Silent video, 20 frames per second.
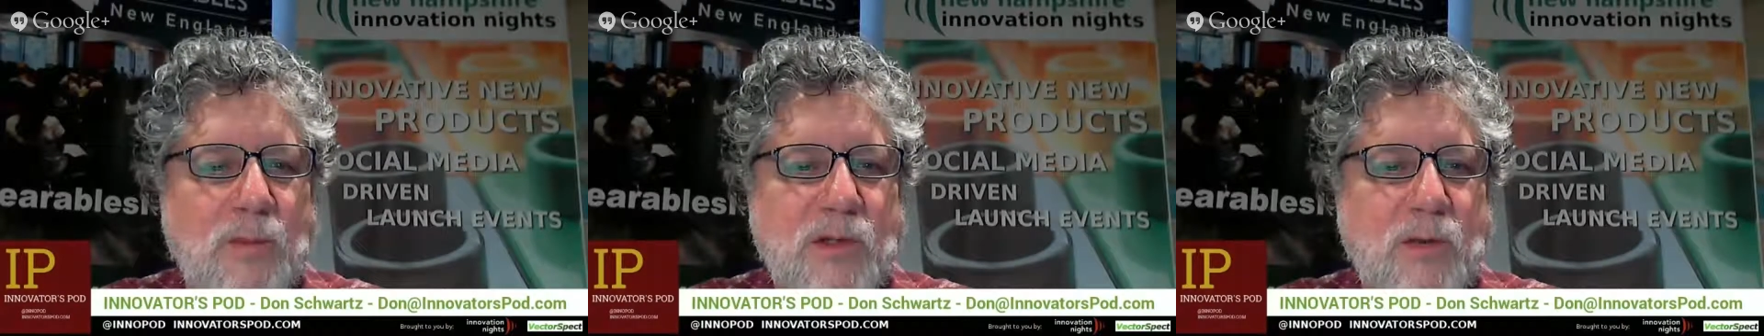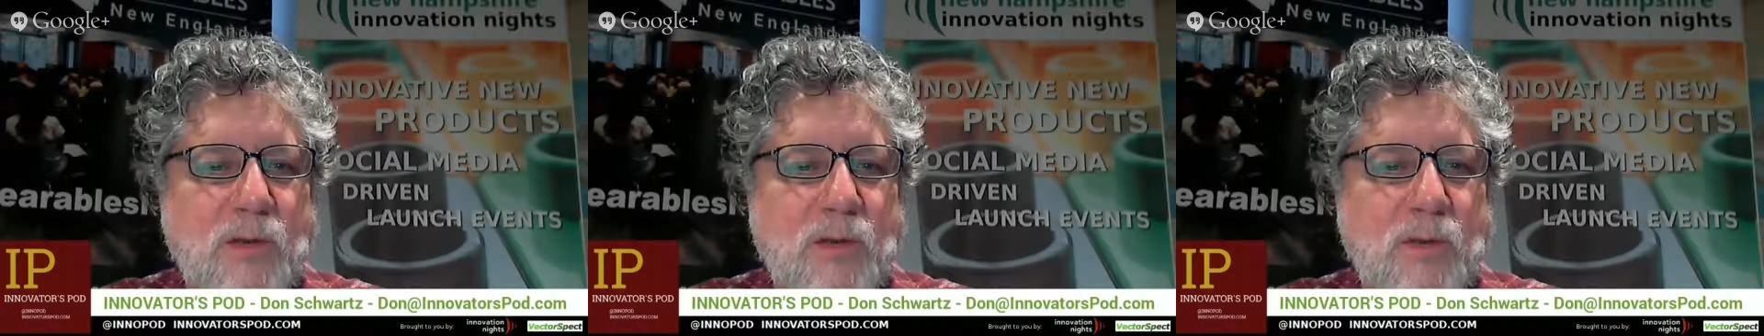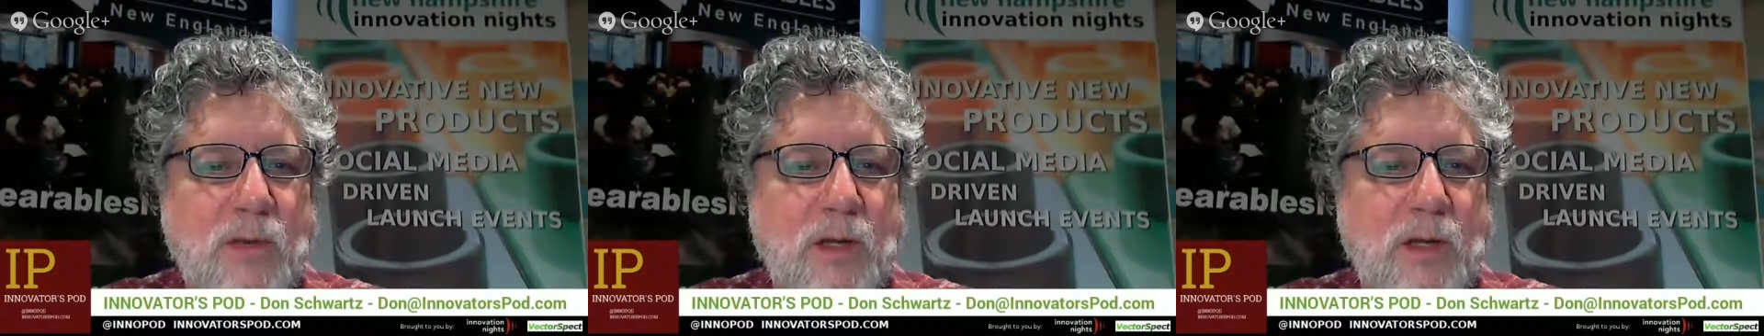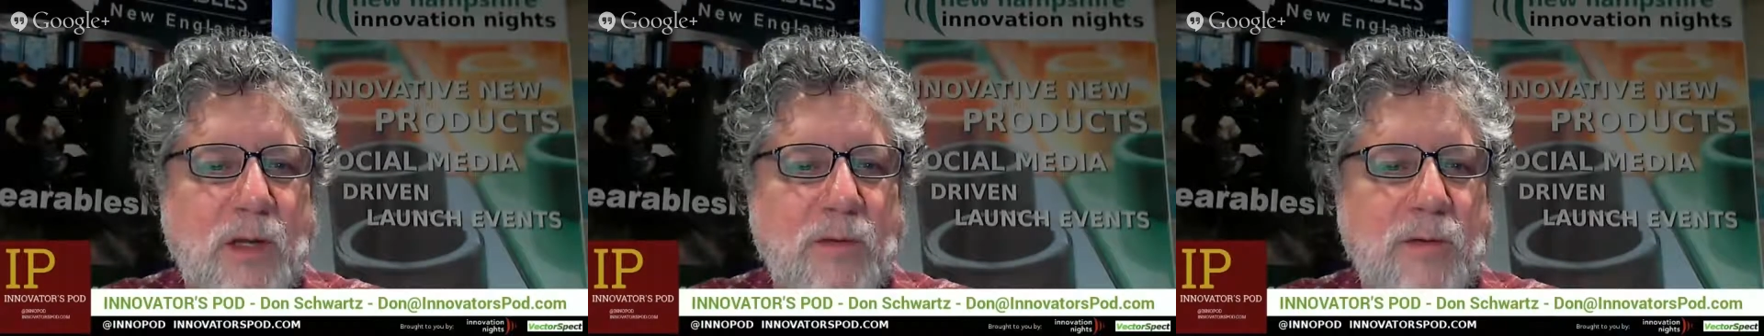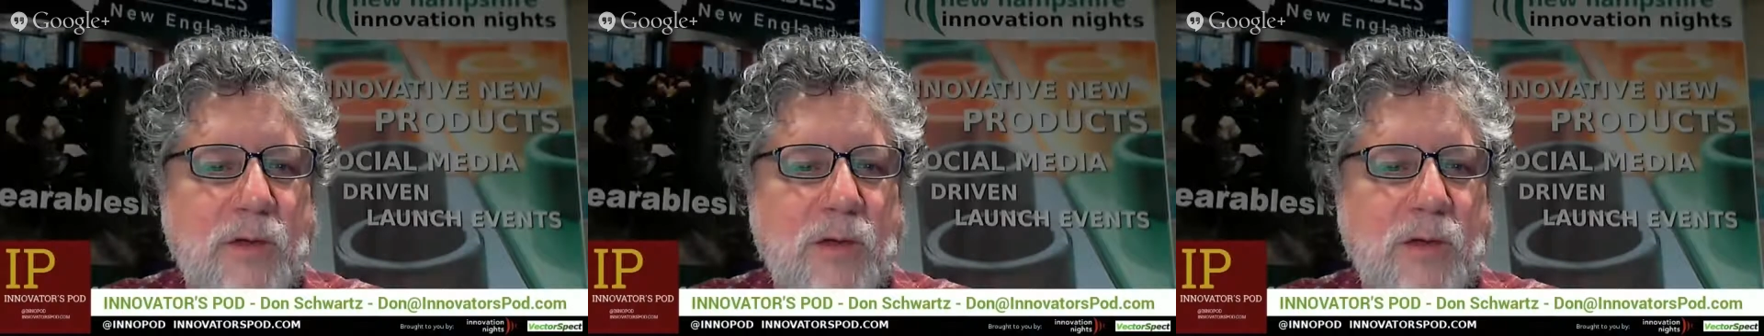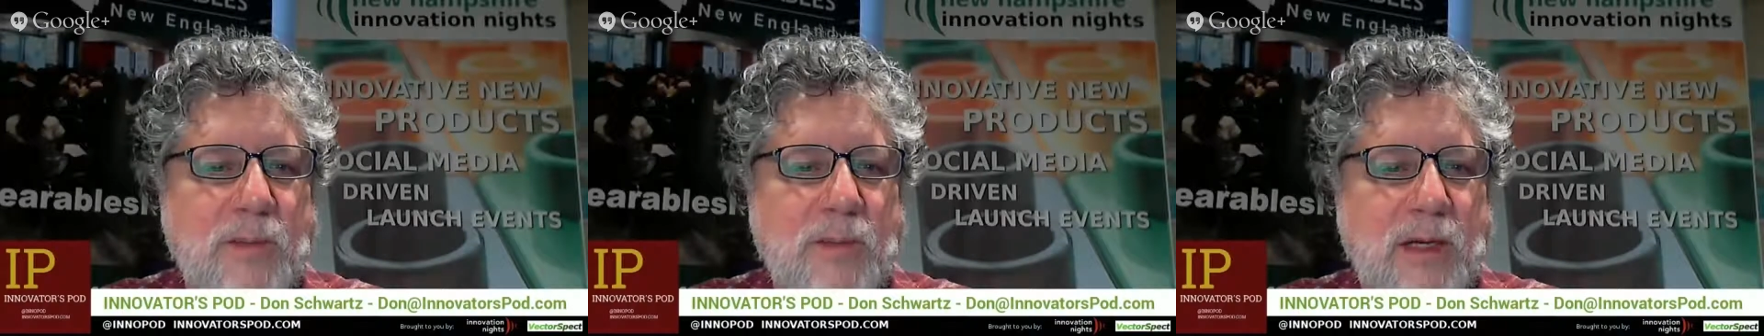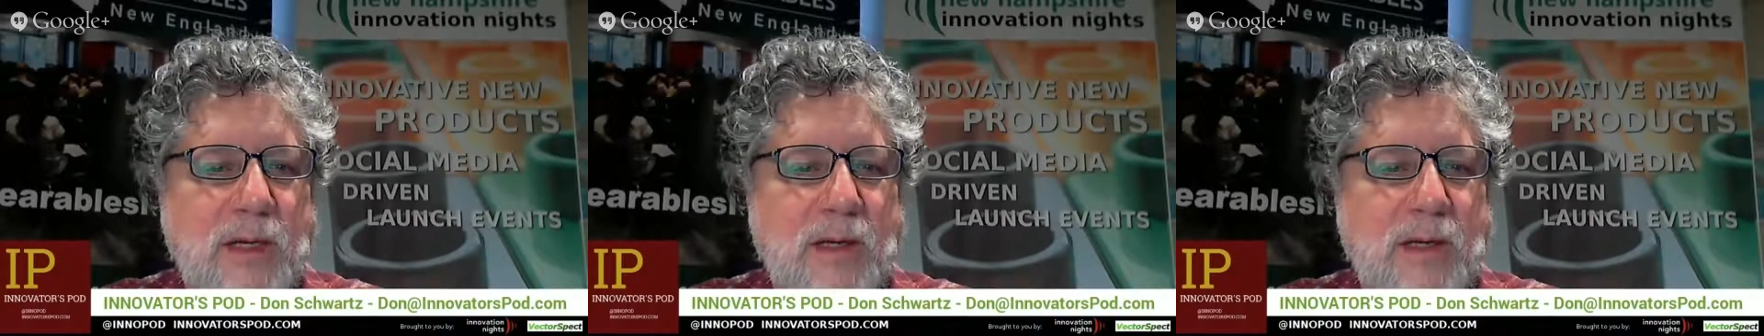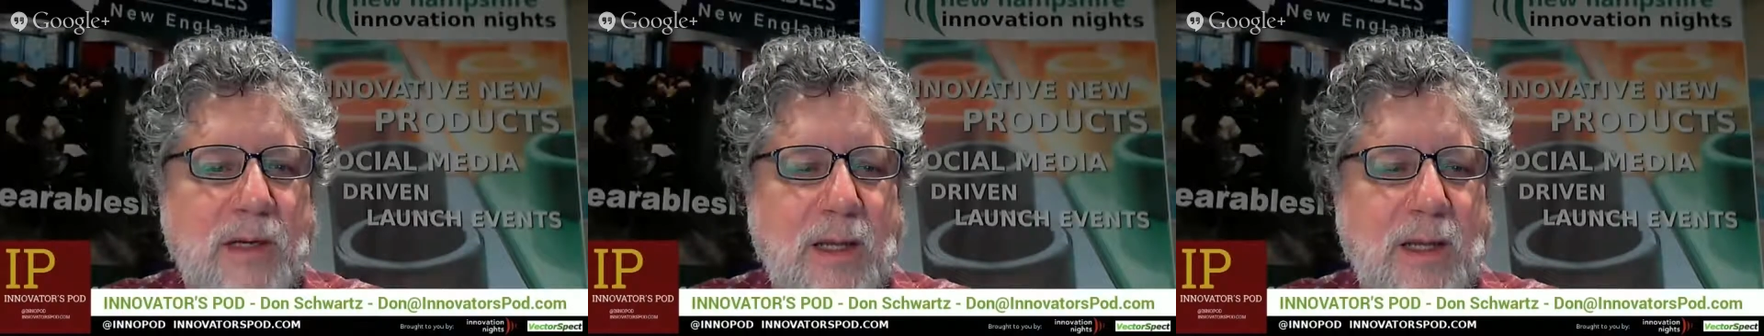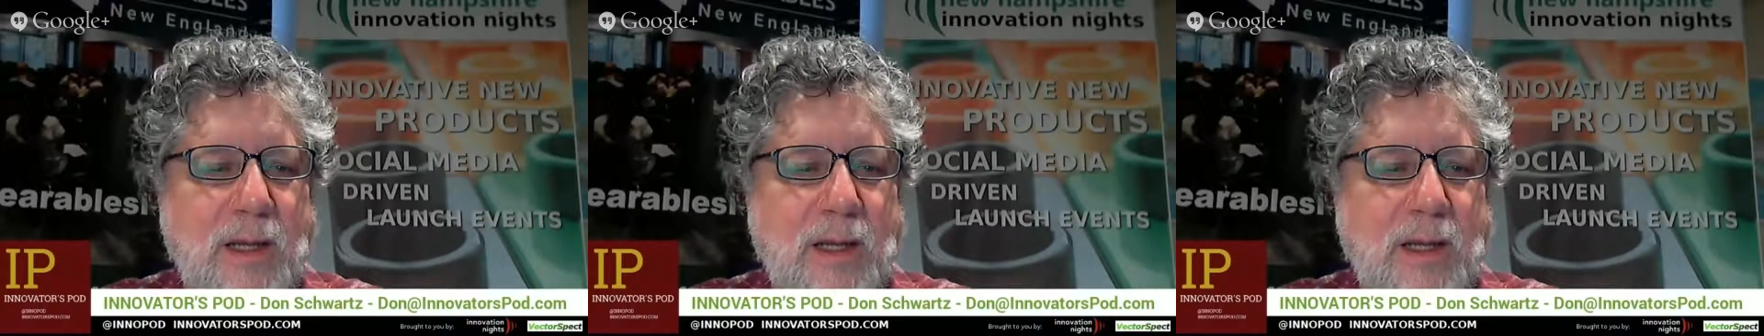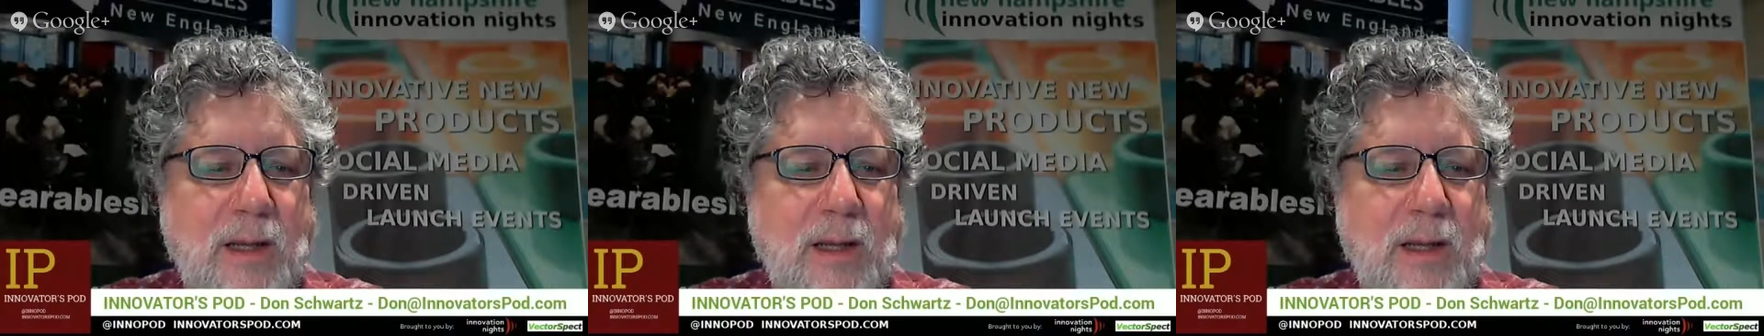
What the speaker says: to Innovators Pod.